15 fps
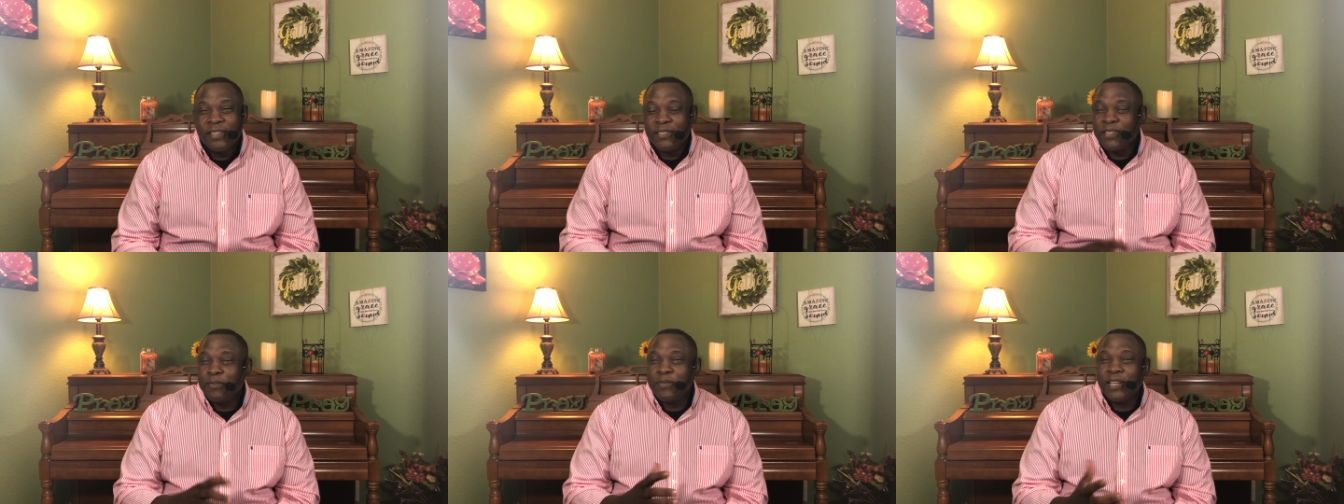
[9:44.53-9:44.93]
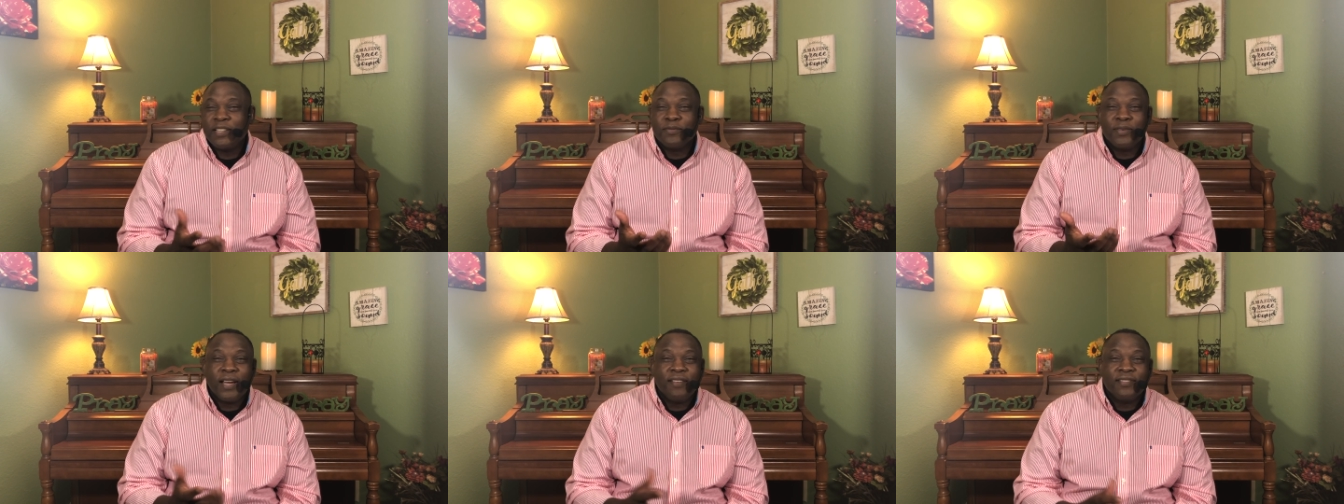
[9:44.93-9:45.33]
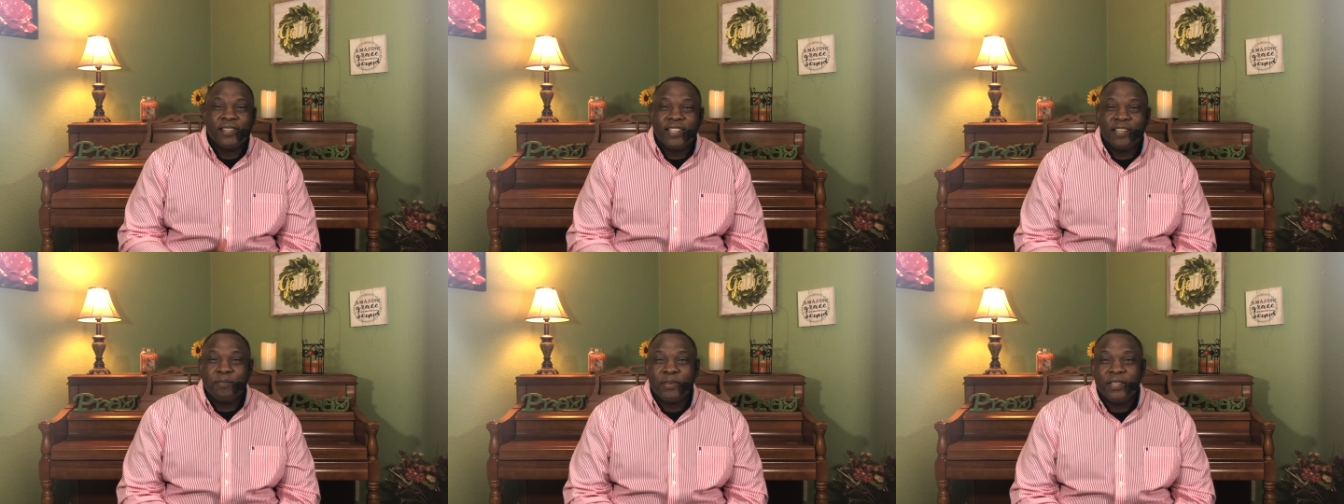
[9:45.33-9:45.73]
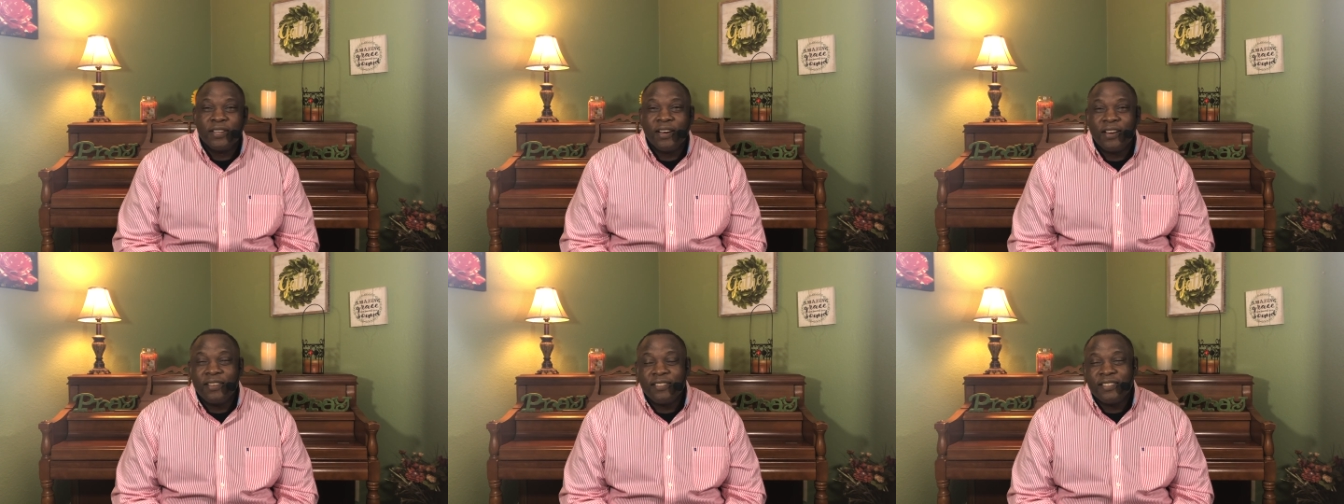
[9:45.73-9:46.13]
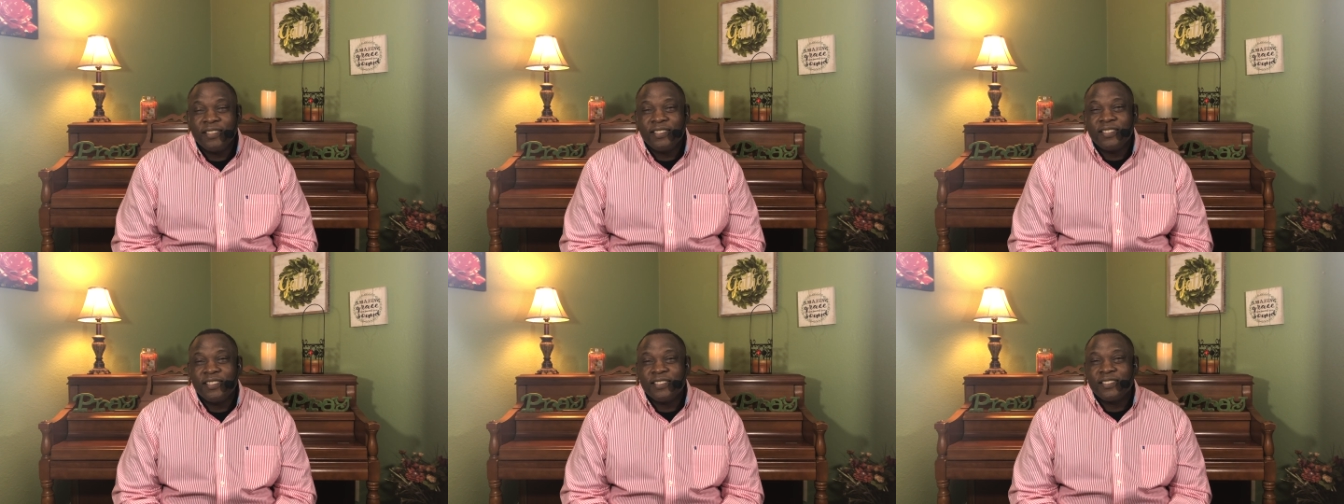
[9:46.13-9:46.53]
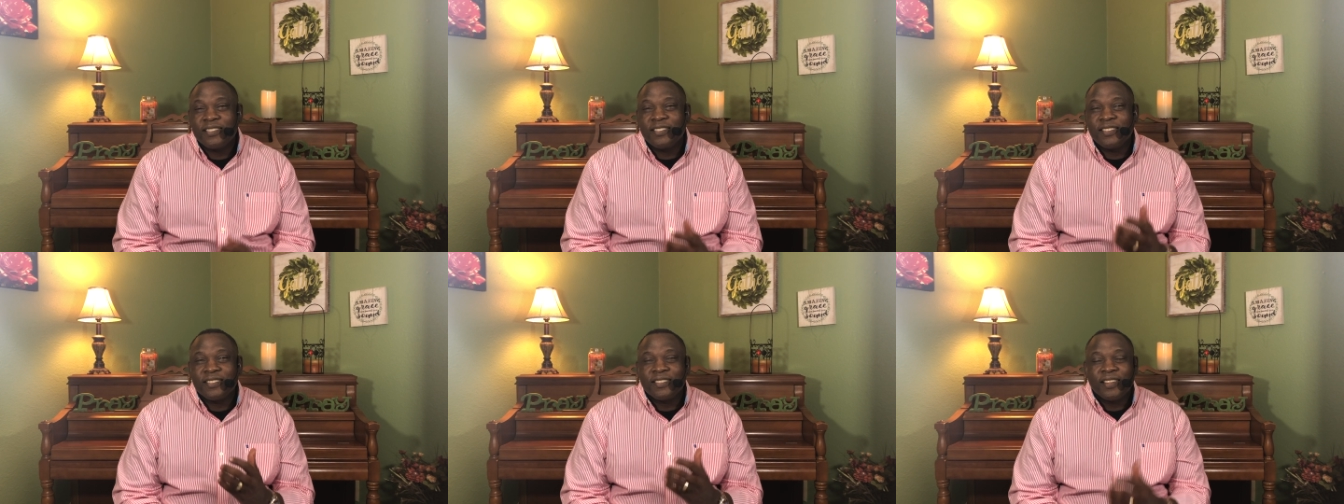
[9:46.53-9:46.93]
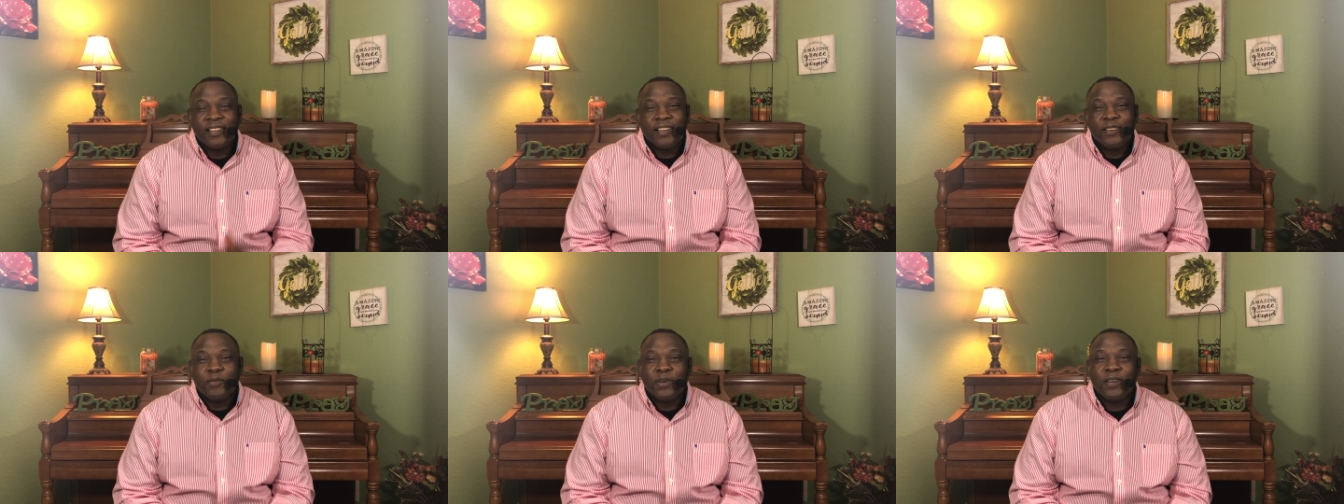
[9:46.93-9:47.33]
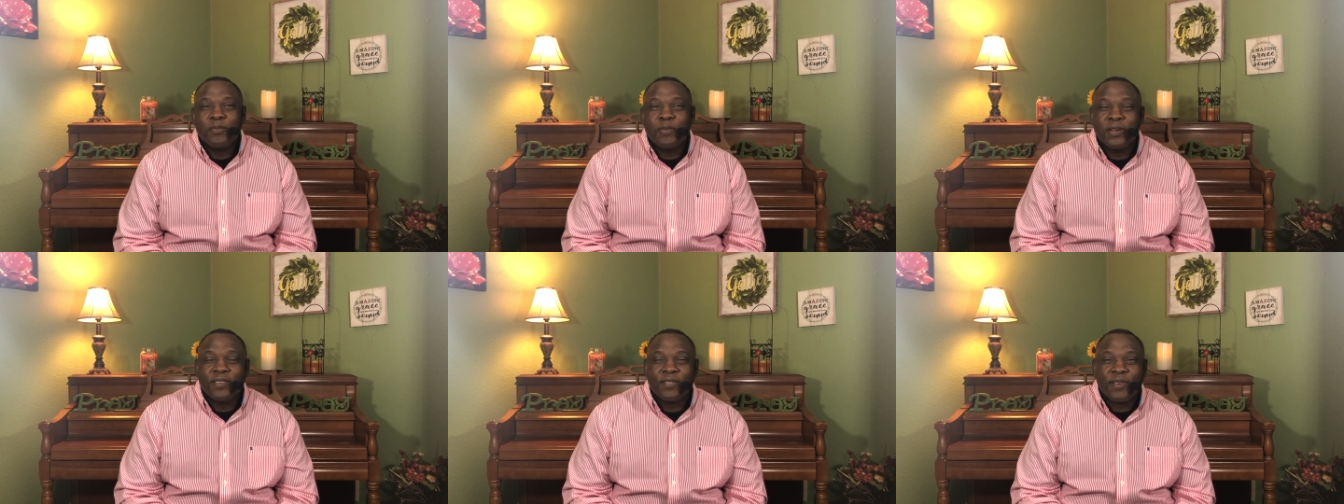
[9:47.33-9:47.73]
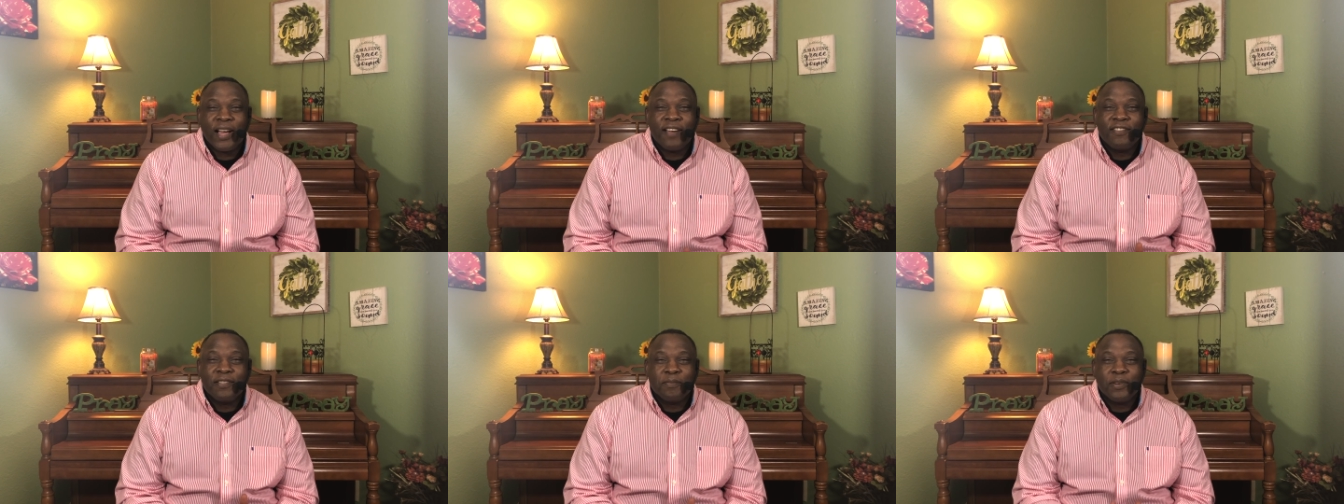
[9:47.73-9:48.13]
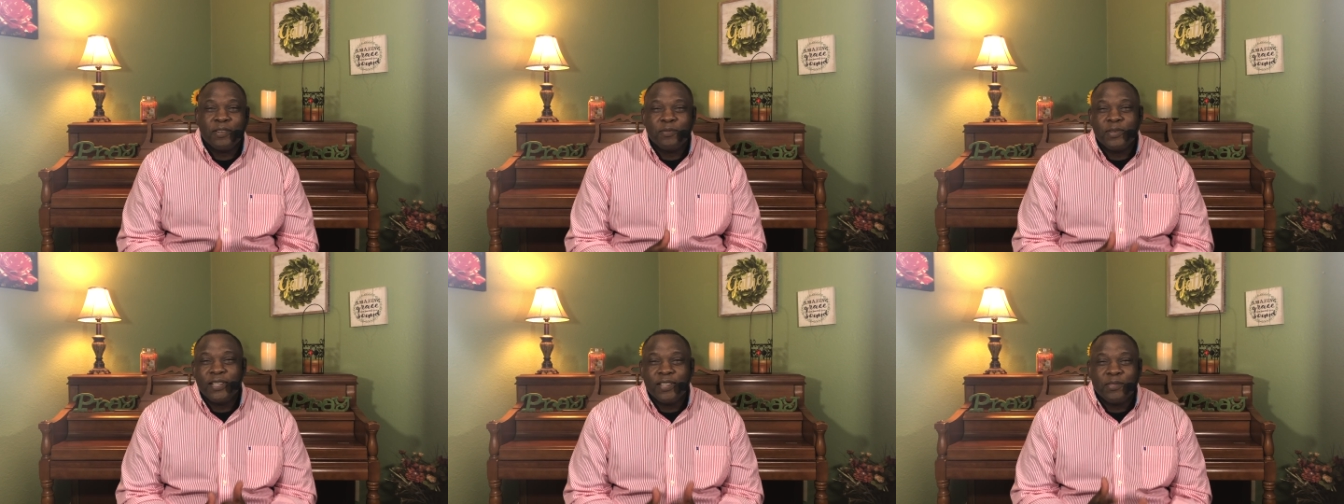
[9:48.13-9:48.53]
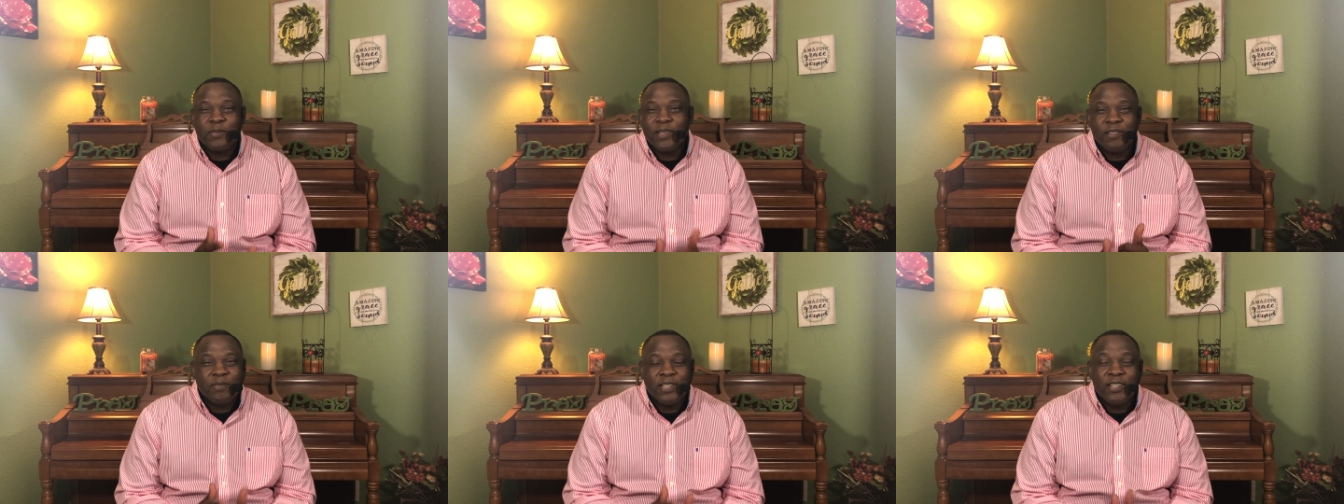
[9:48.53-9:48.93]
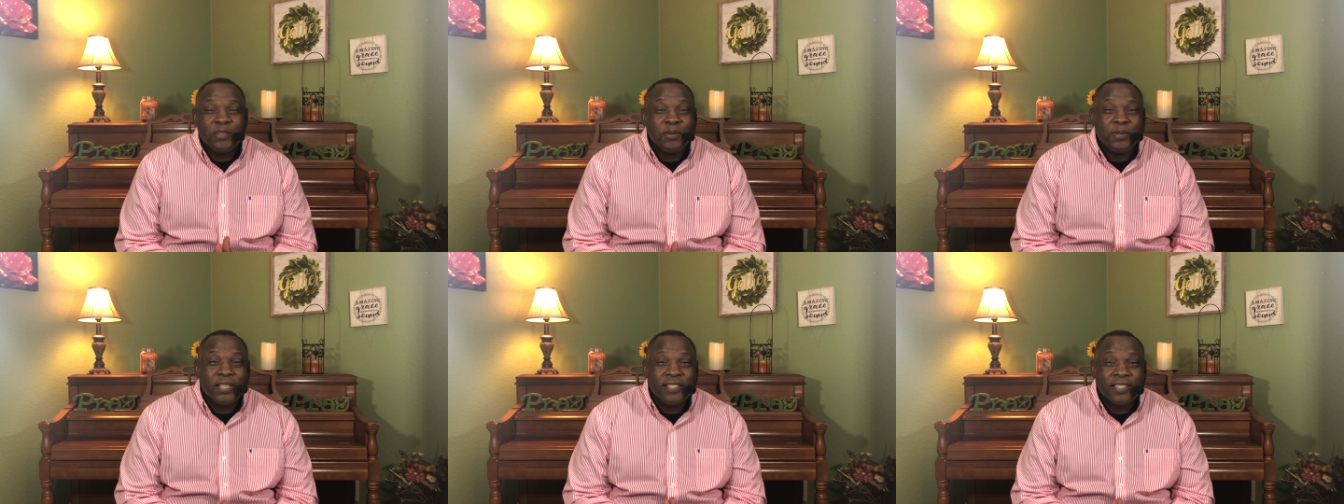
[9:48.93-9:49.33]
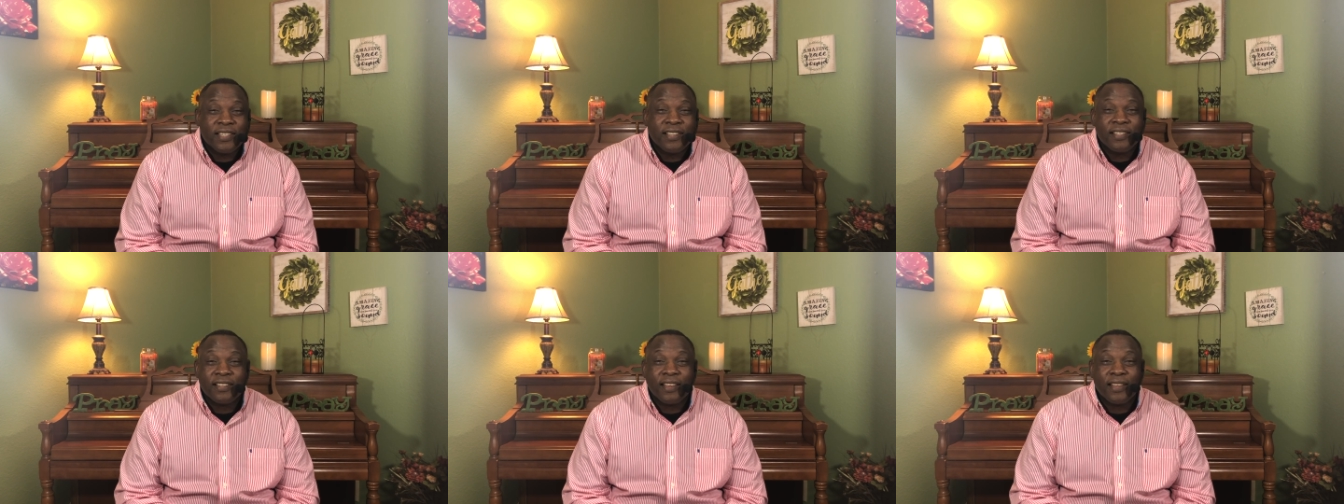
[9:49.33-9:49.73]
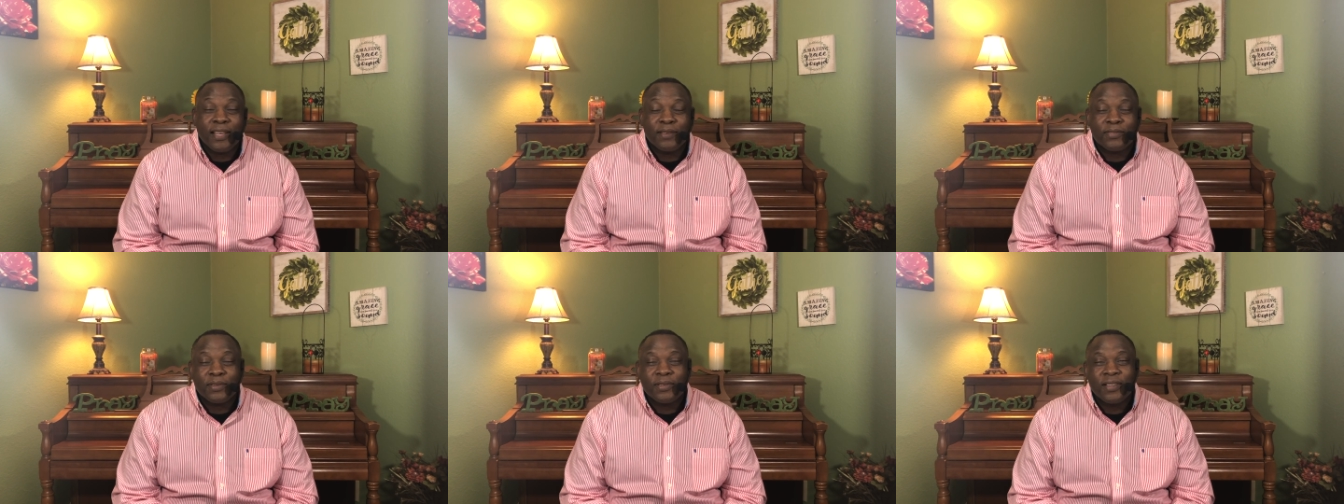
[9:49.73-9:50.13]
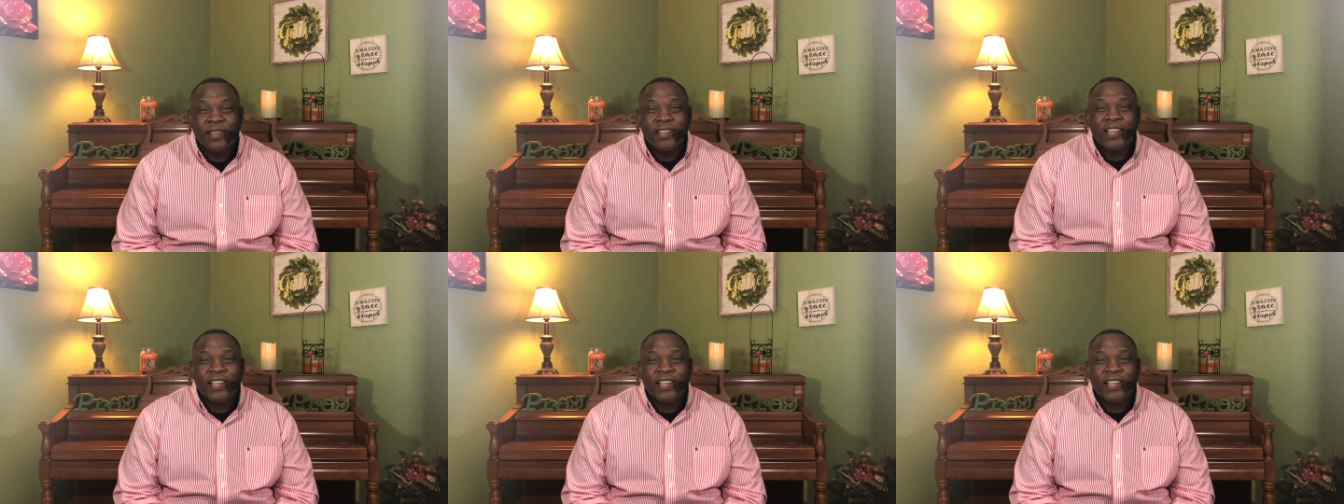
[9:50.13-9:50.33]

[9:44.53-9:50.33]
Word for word: Sometimes we have to get beyond the, just just we're, we're thriving, but we, we, we know there's another level.